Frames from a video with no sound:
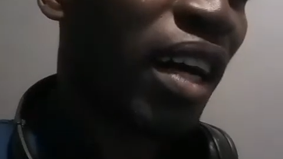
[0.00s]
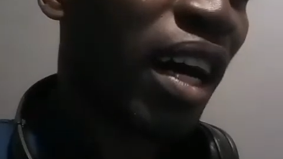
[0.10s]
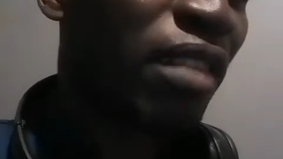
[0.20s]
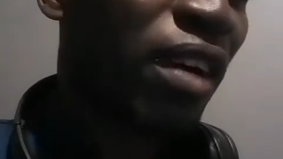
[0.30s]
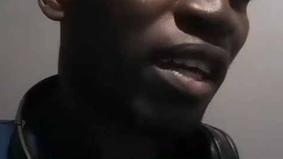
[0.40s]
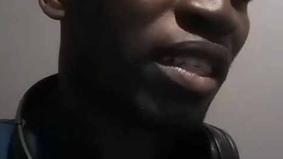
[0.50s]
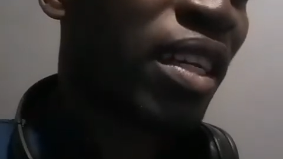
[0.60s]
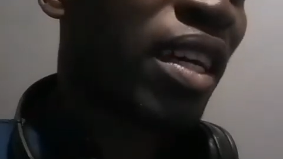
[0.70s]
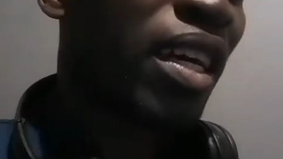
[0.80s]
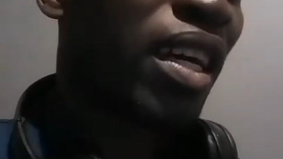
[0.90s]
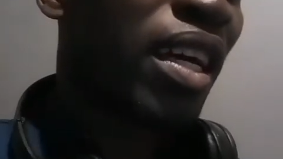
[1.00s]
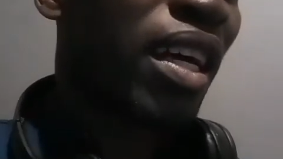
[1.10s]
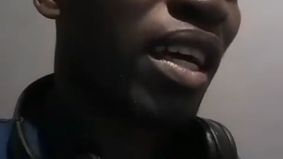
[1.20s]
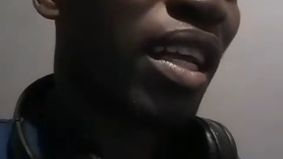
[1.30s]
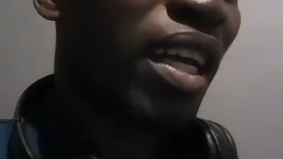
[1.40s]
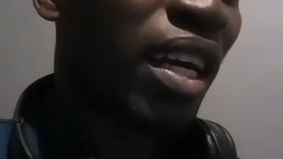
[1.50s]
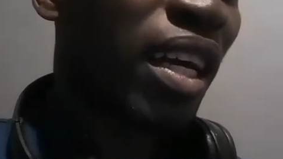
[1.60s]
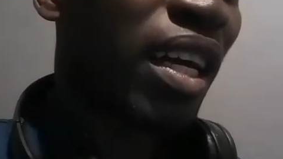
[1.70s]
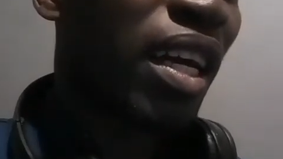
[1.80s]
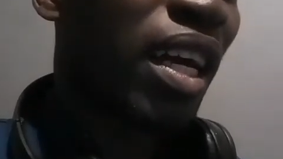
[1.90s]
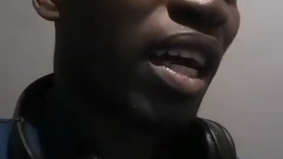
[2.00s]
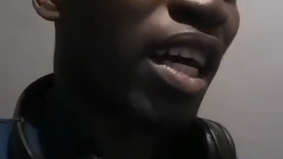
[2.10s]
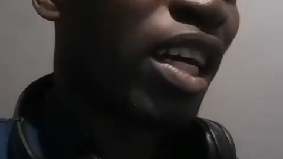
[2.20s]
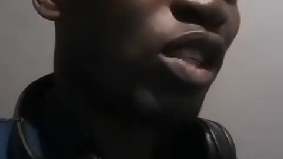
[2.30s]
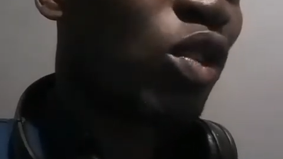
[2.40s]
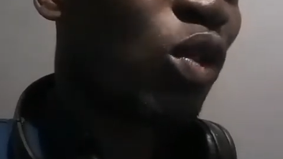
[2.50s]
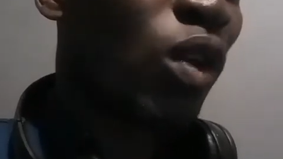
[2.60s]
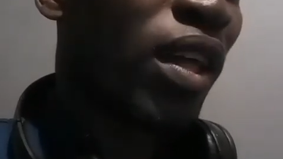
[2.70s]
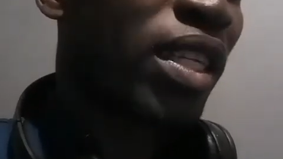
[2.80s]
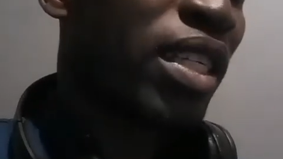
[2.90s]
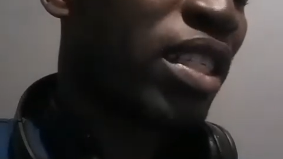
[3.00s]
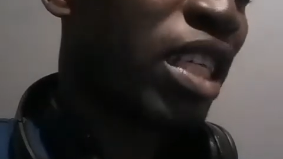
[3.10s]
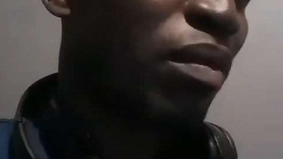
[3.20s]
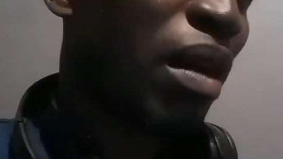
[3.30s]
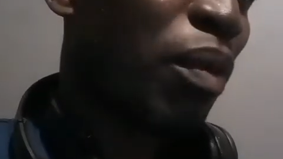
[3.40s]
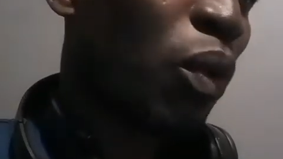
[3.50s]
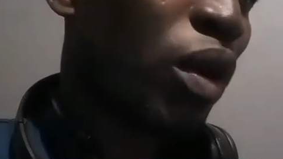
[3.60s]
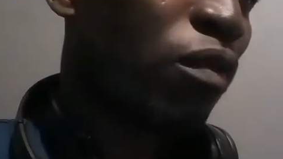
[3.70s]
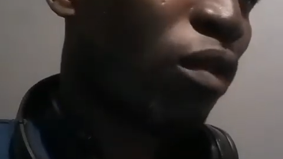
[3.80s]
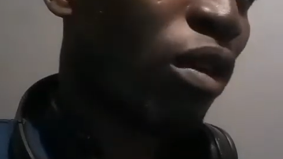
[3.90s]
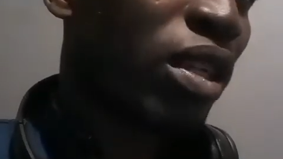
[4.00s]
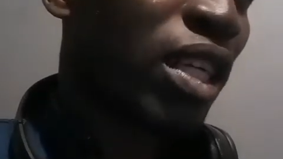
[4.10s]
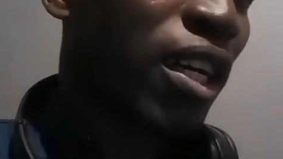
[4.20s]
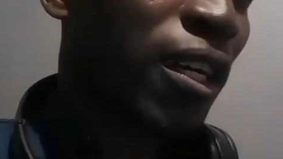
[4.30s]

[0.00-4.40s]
advice. Like, do you know that in Zimbabwe we have got